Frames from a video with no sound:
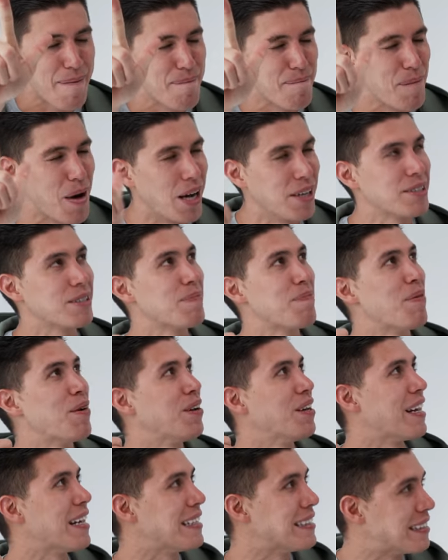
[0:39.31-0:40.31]

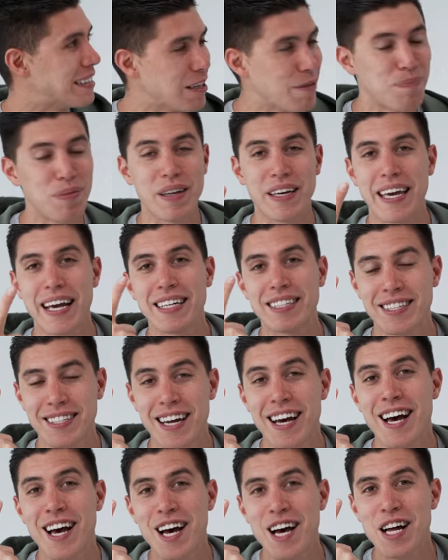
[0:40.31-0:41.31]
multiple duplicates.
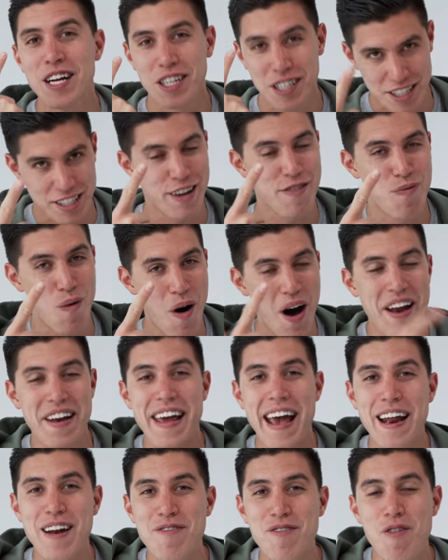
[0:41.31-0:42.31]
Just leave one,
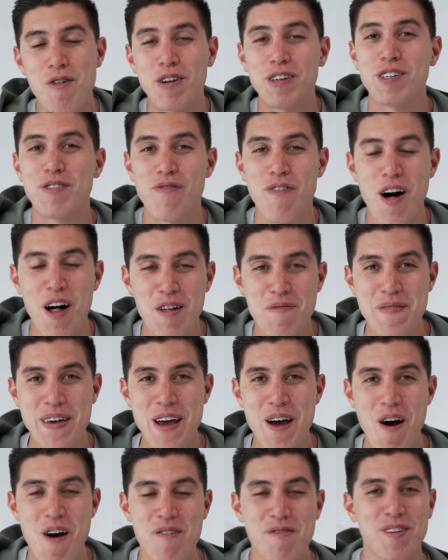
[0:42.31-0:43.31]
and of course, follow
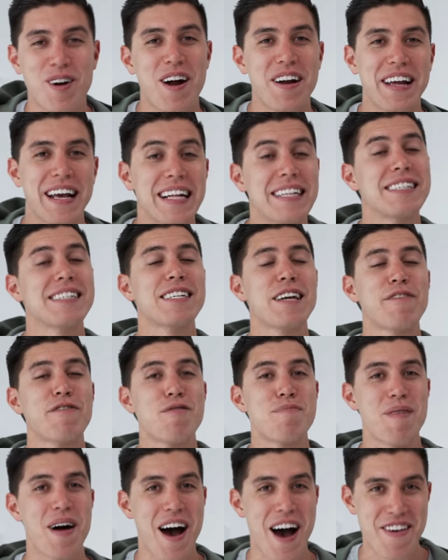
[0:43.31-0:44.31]
me over on Insta for
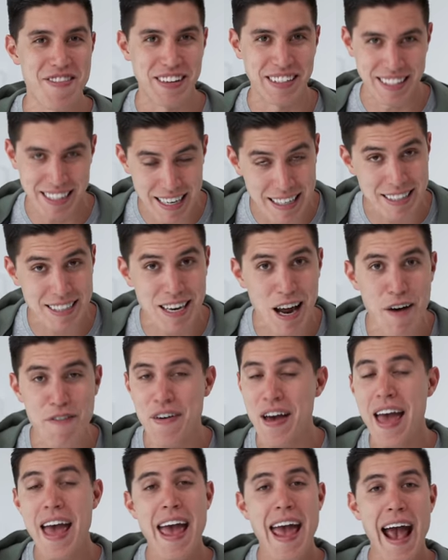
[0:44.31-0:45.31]
behind the scenes
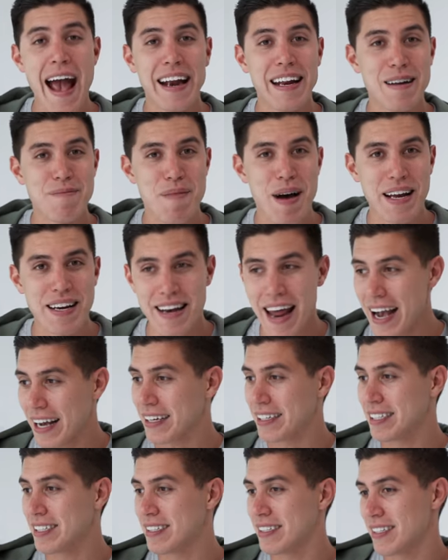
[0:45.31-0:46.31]
stuff. And in my
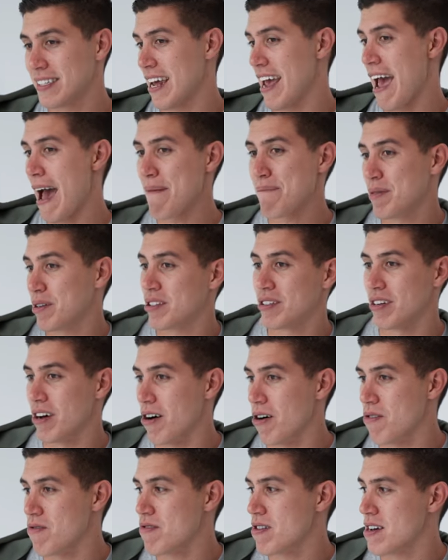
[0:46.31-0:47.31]
next
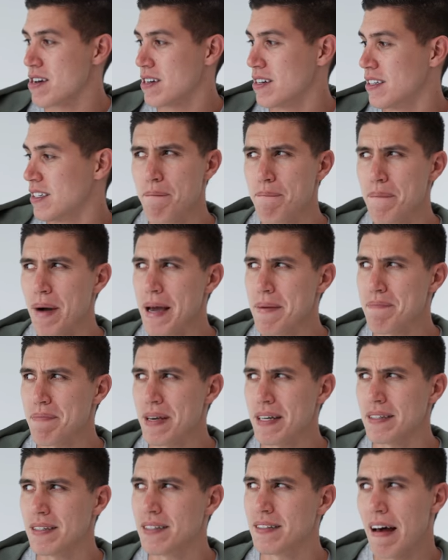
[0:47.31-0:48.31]
episode, might
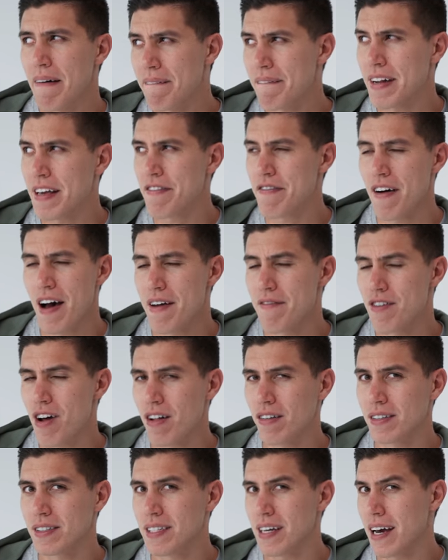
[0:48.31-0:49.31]
be
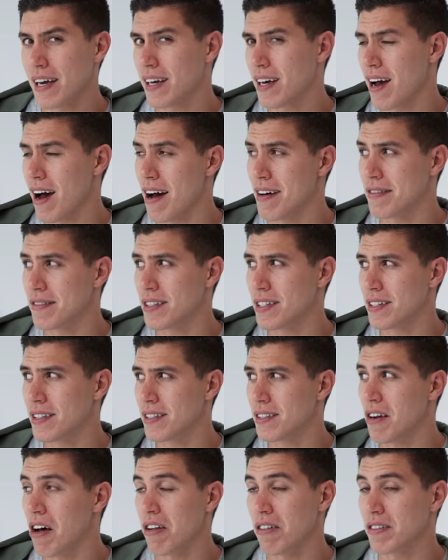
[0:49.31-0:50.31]
$75 tech,
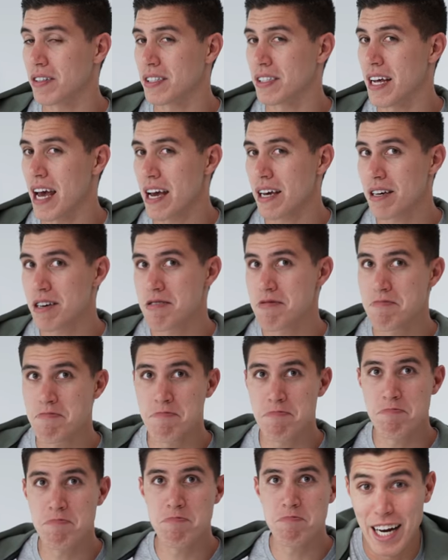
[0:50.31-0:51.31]
$100 tech,
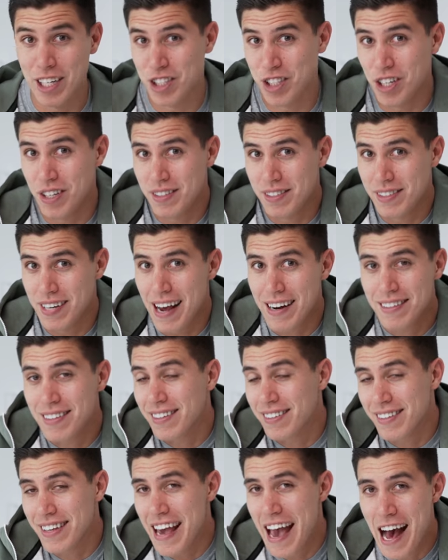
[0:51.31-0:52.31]
I should
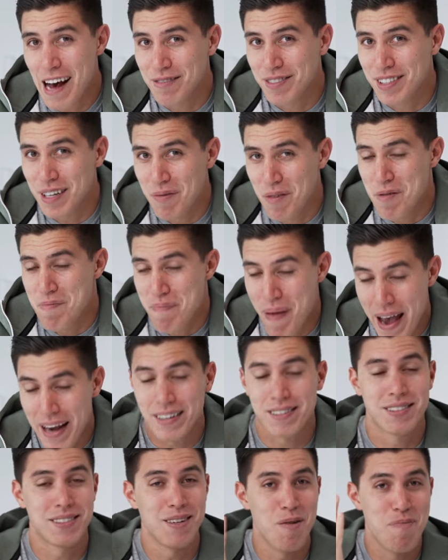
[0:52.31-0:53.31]
technically have someone
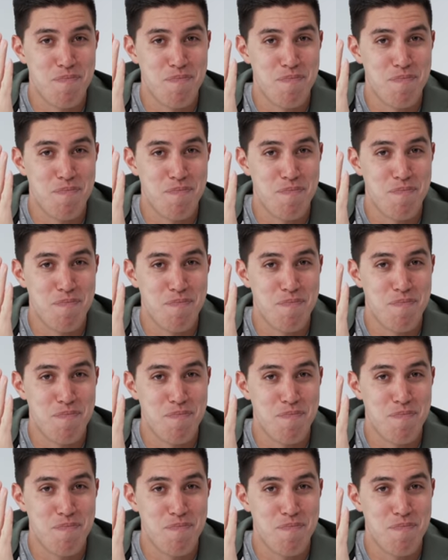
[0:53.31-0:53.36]
pick, so